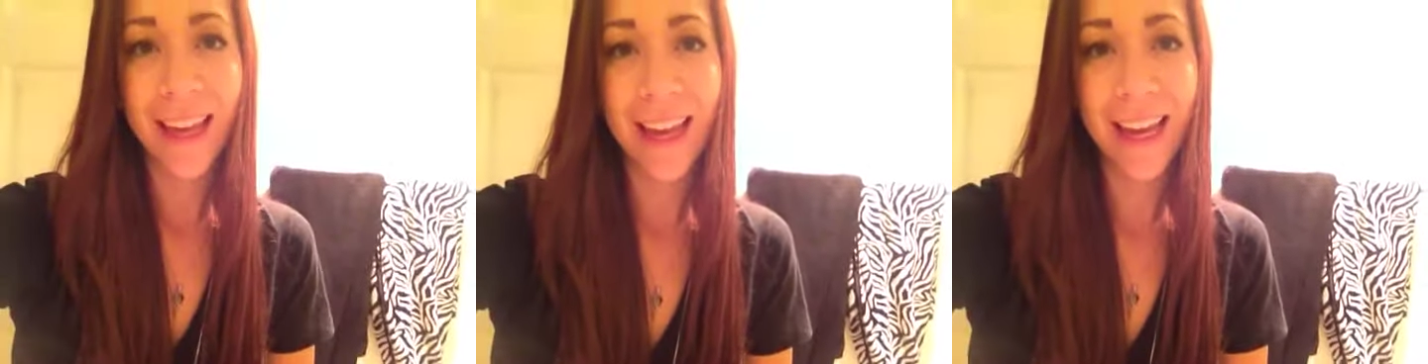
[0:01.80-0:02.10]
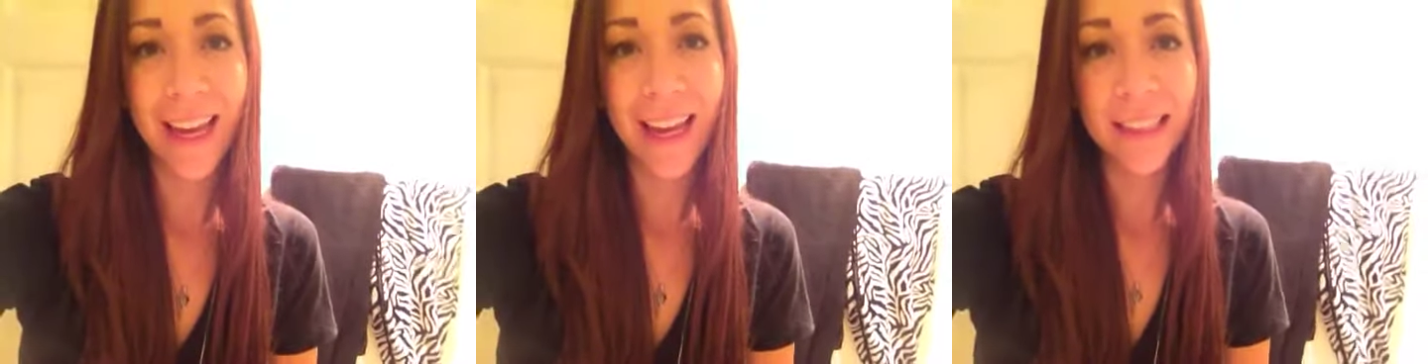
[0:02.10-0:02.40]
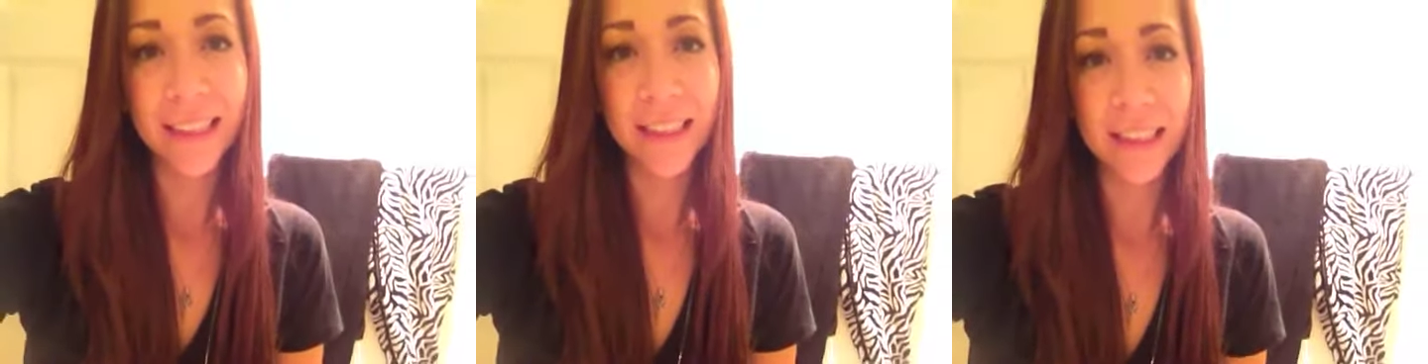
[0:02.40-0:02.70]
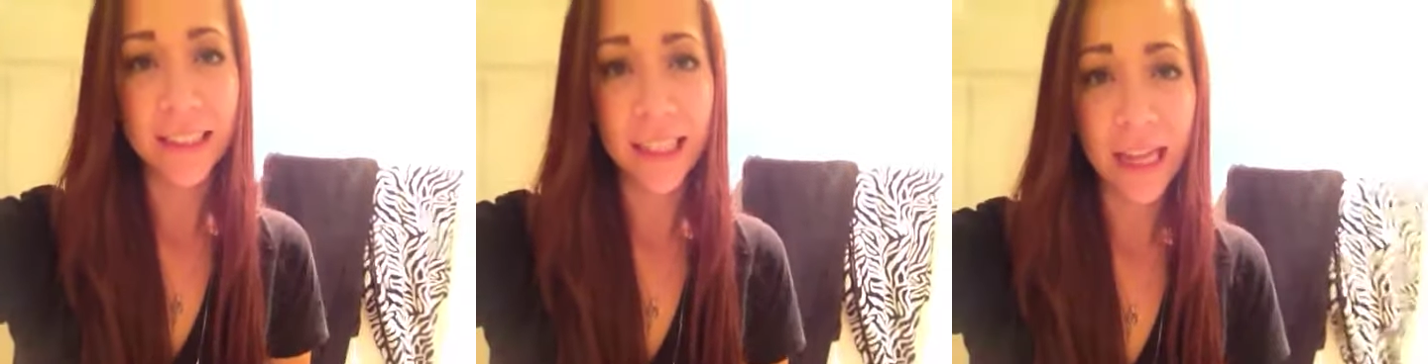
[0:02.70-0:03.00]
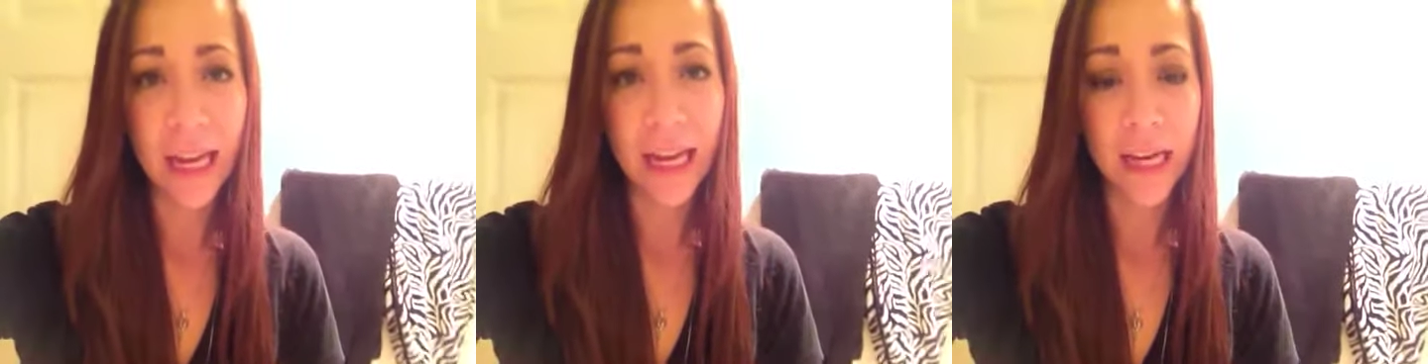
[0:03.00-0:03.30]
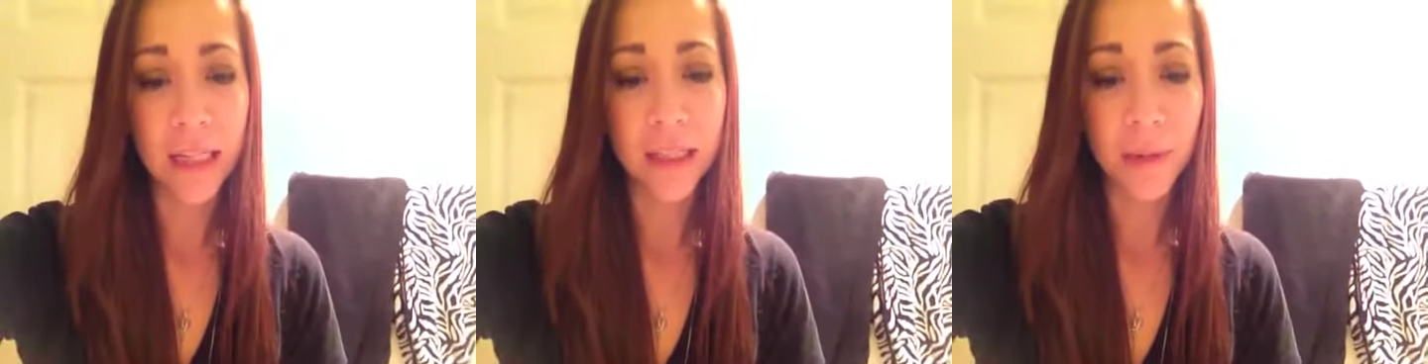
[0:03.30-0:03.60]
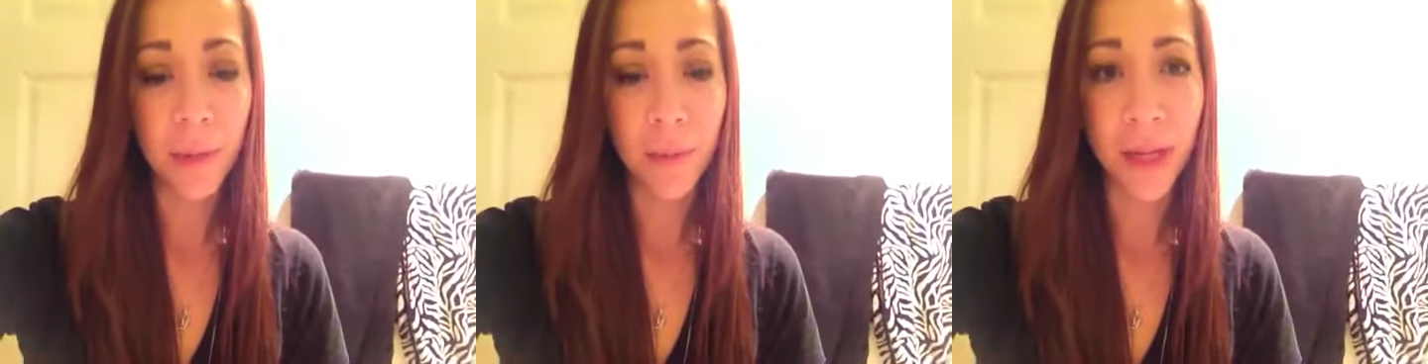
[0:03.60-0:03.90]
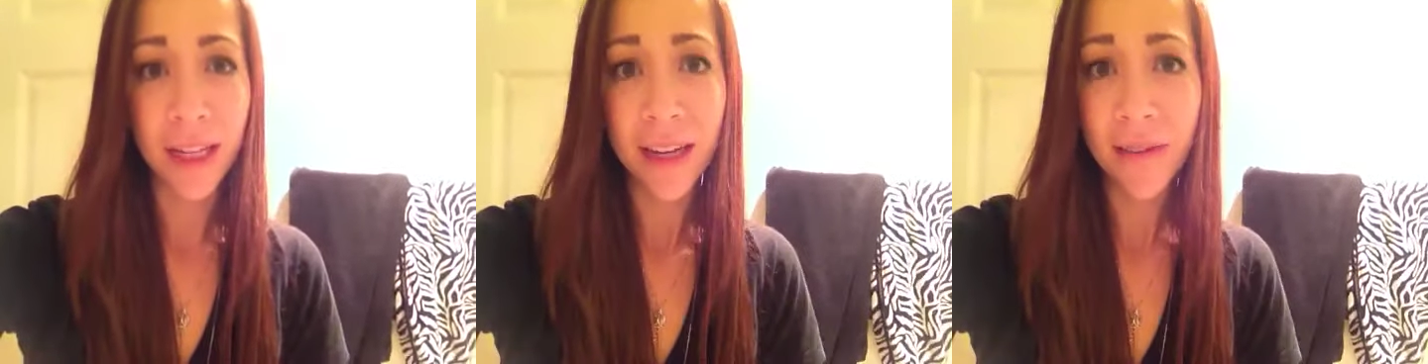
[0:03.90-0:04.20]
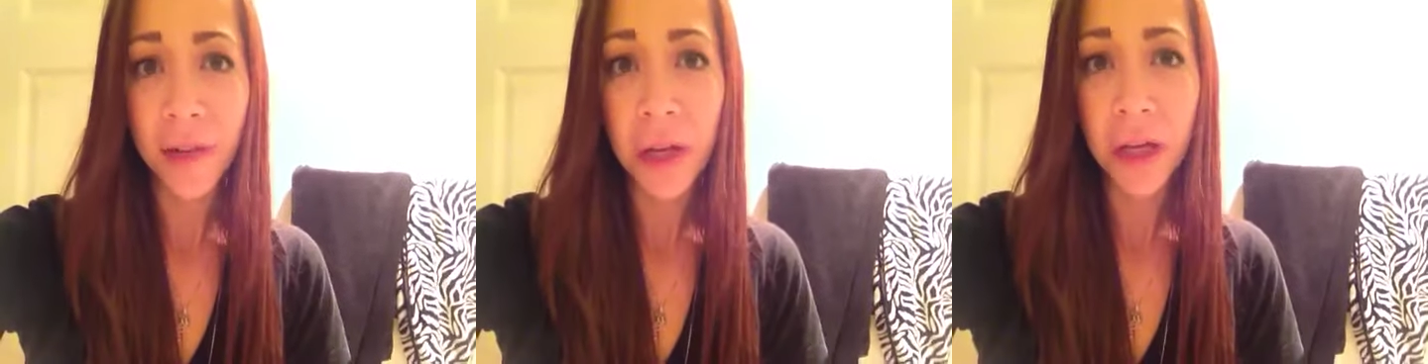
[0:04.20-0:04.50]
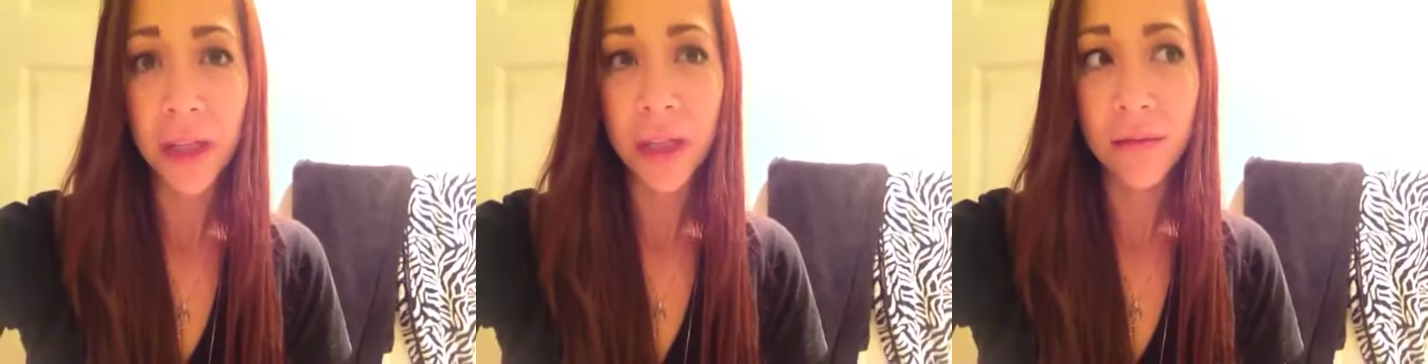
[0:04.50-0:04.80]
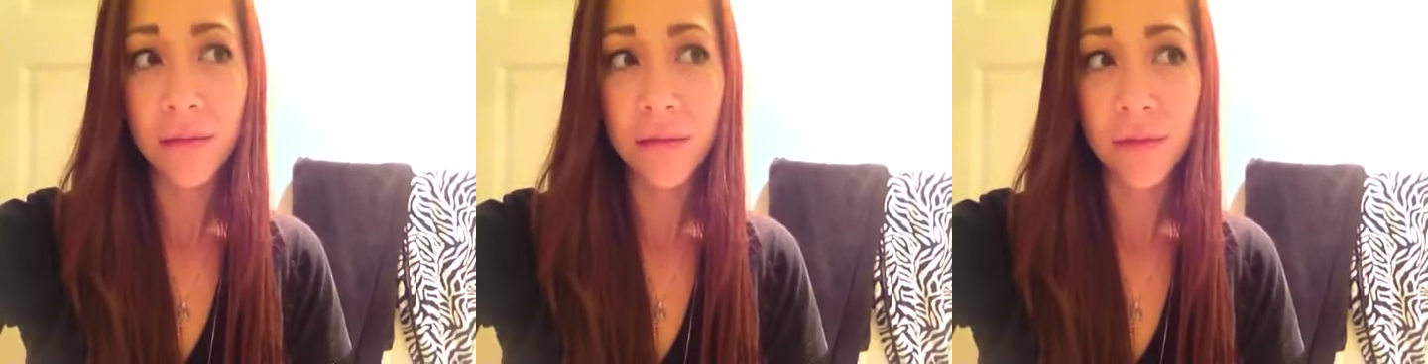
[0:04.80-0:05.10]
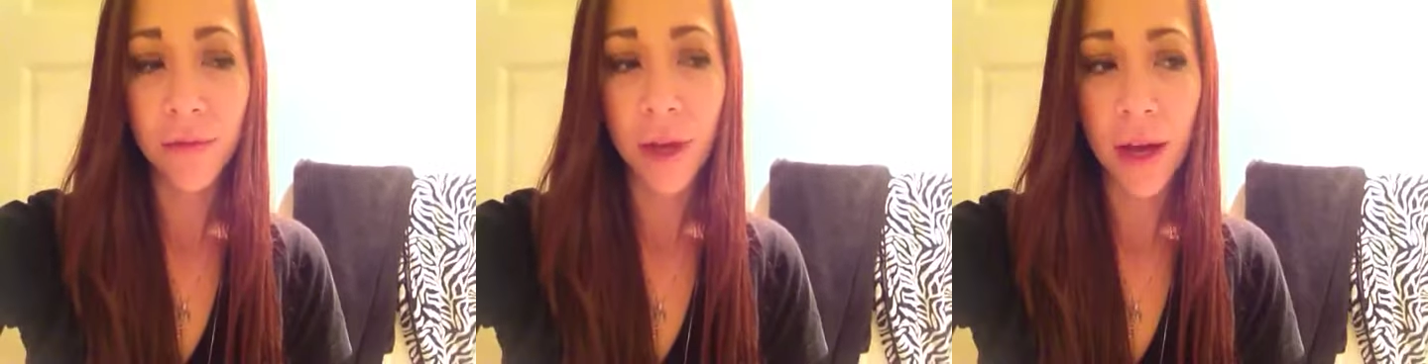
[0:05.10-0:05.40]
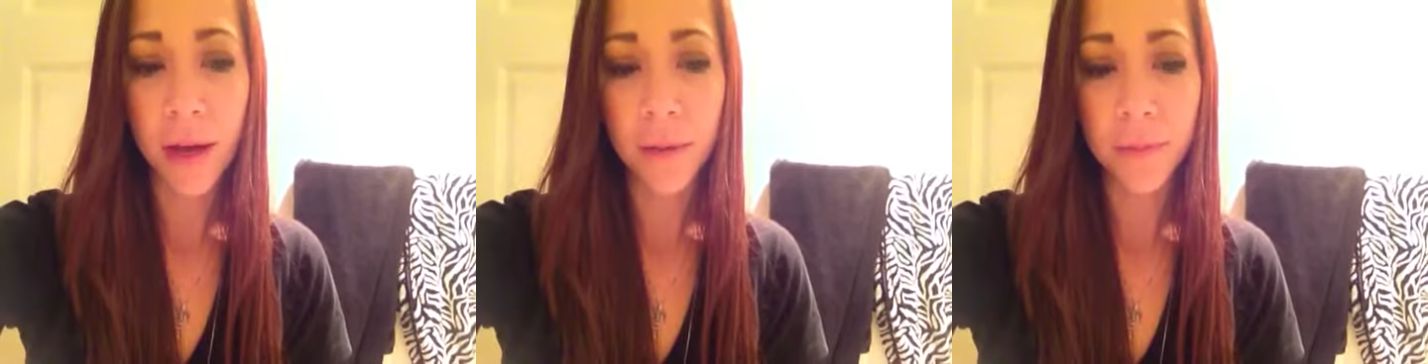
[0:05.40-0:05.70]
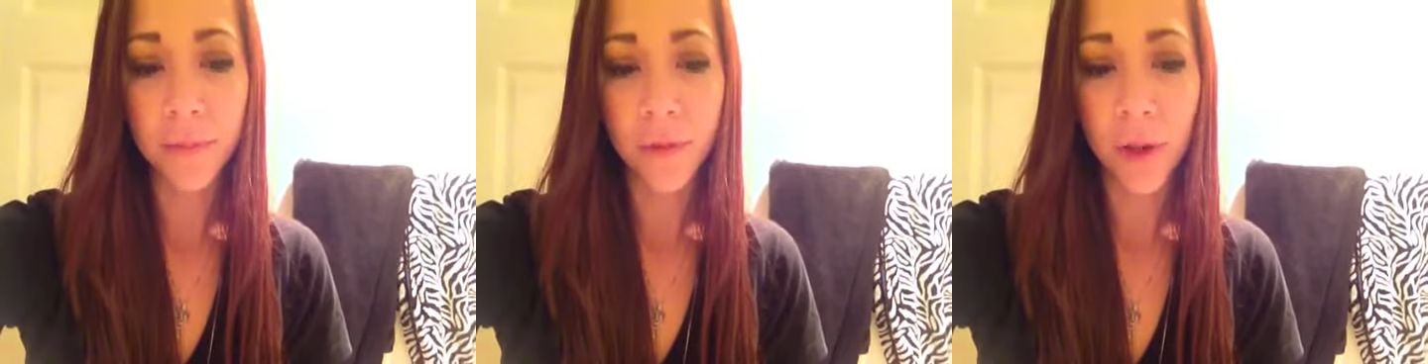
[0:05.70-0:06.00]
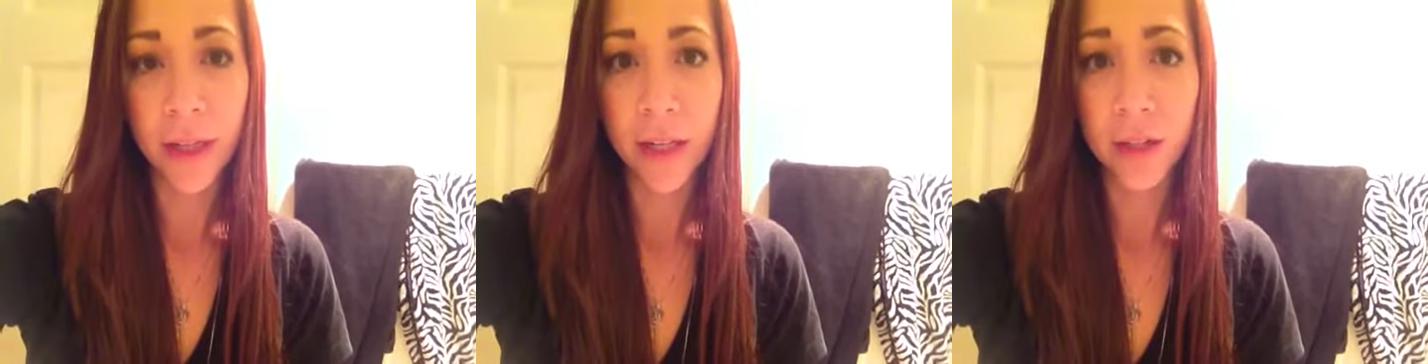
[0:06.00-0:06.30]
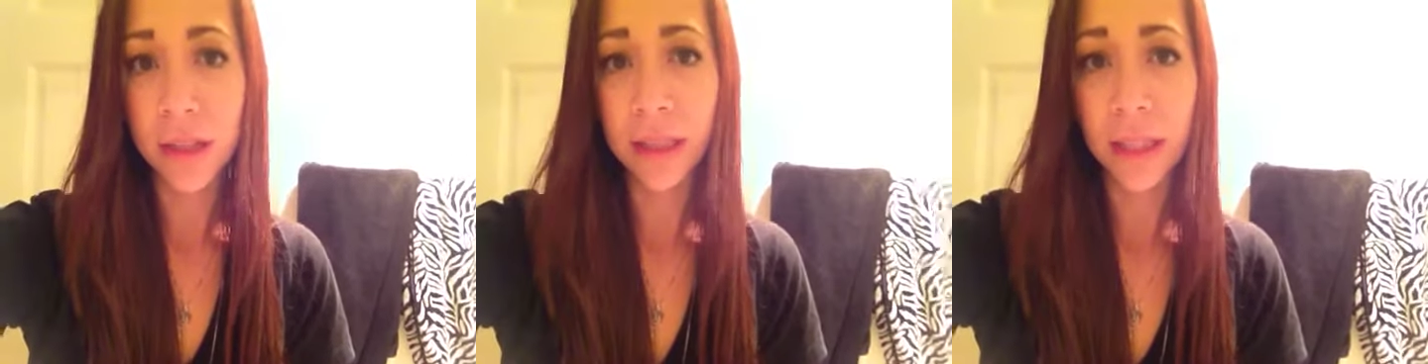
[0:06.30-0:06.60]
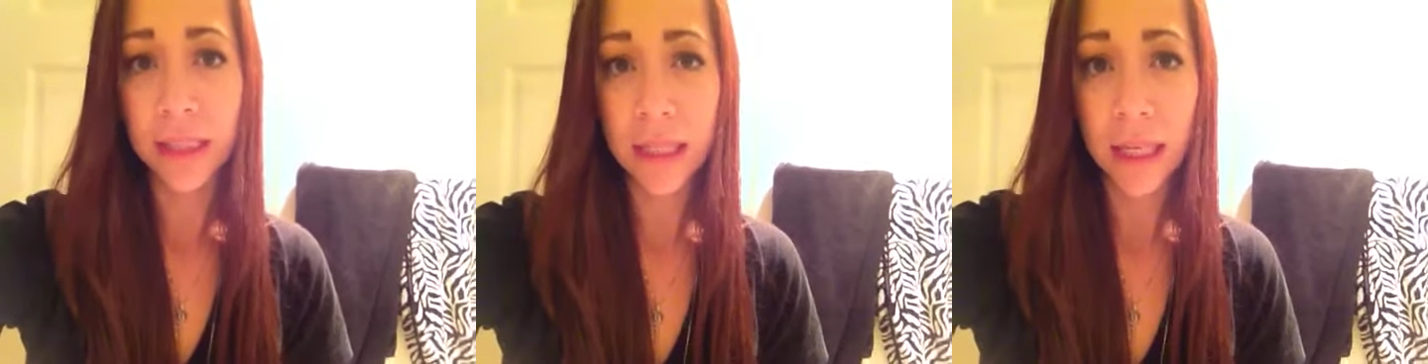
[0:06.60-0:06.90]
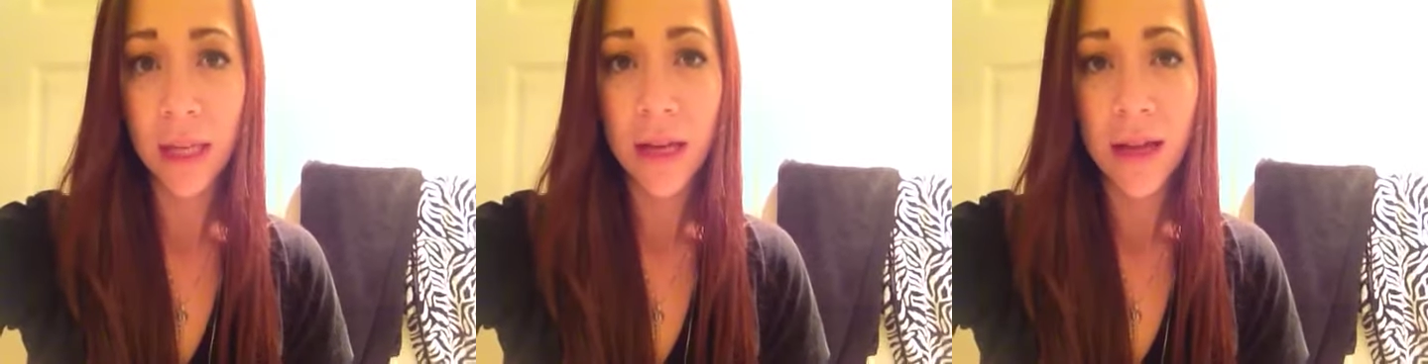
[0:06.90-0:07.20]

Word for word: Hey guys, it's Lindsay, and my Monday vlog um, for Letters to Lindsay,